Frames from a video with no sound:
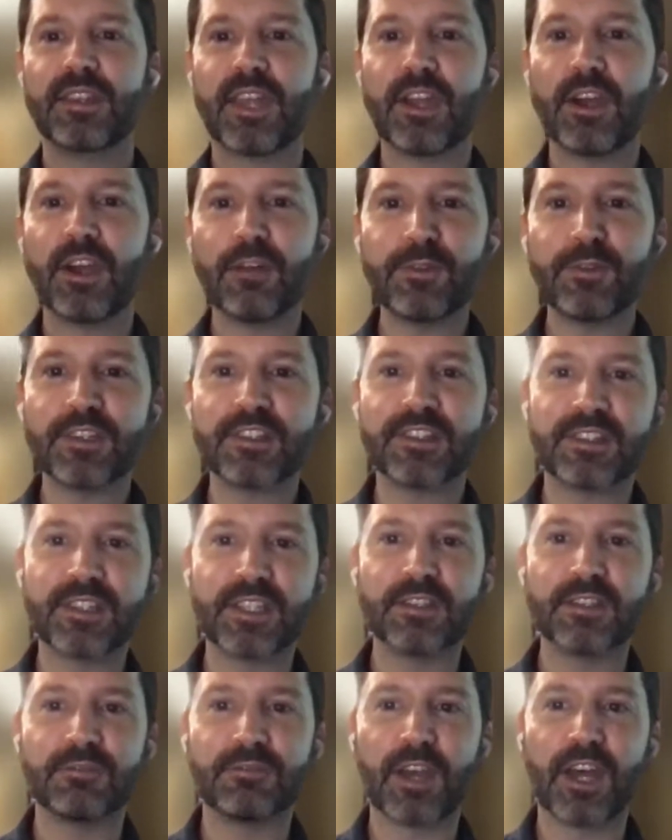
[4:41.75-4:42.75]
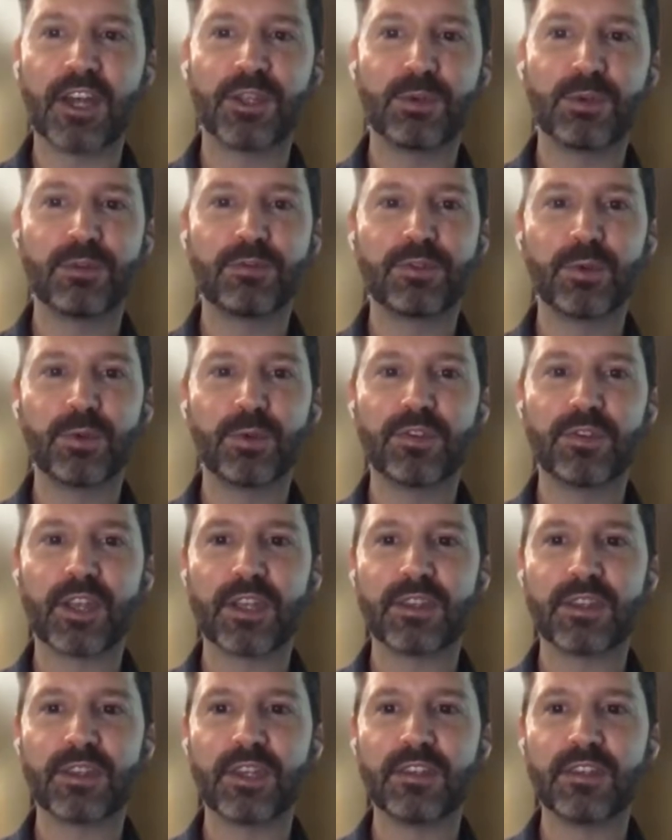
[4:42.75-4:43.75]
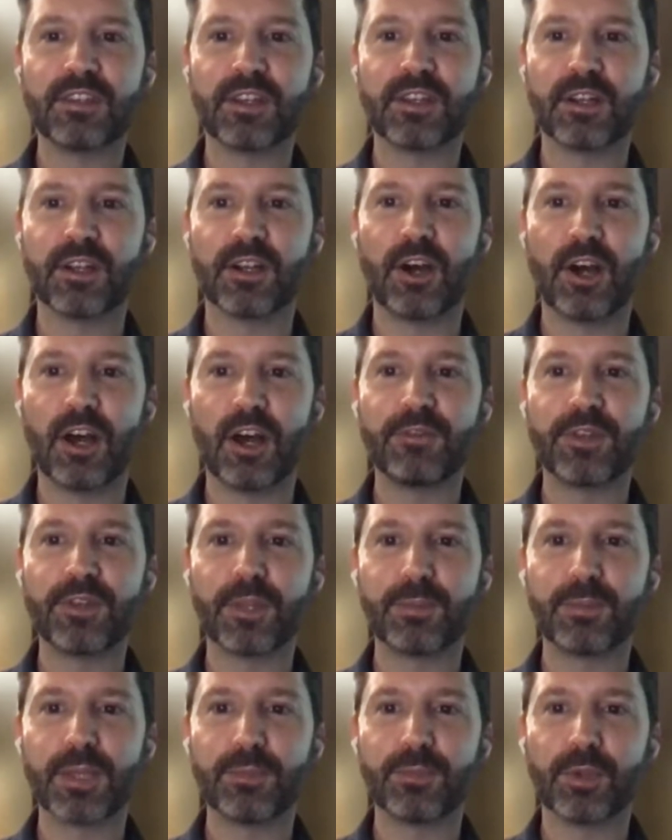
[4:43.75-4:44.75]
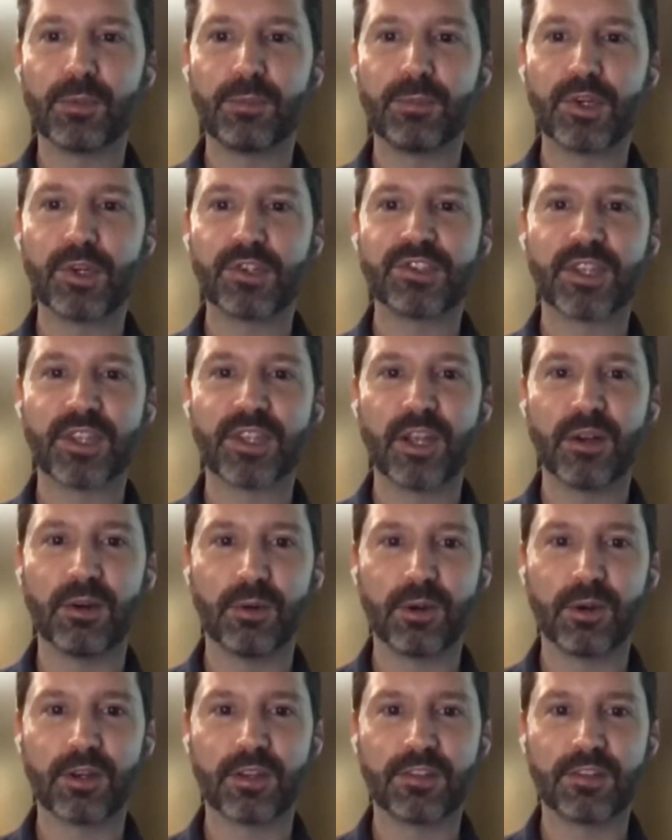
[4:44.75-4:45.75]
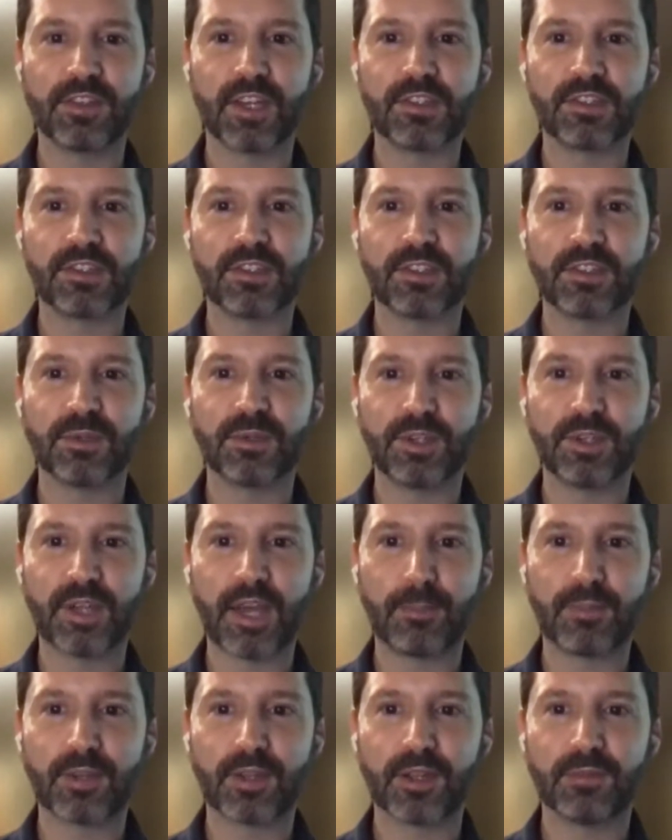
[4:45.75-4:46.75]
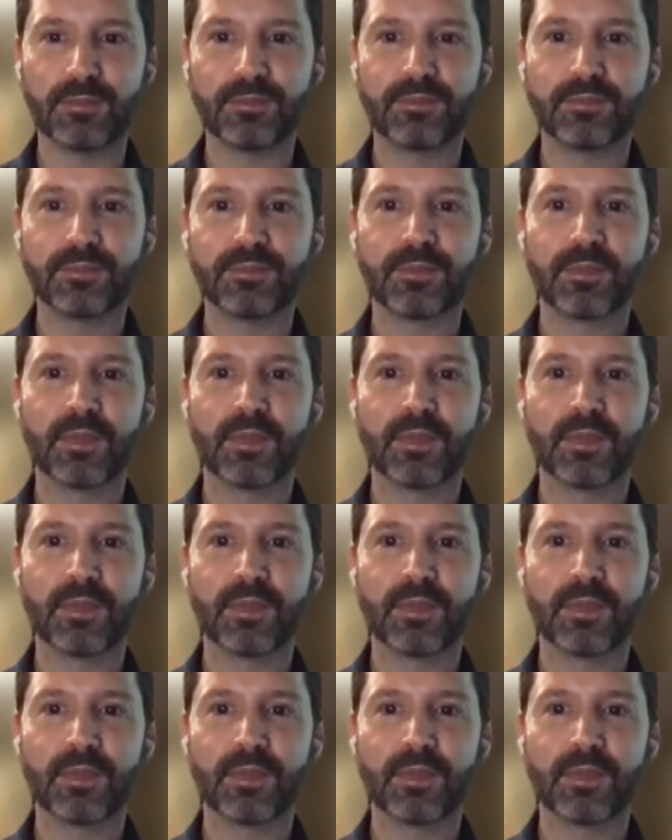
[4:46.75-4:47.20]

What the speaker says: they often see the value of tools like this, and they're often the people pushing their organization to adopt them.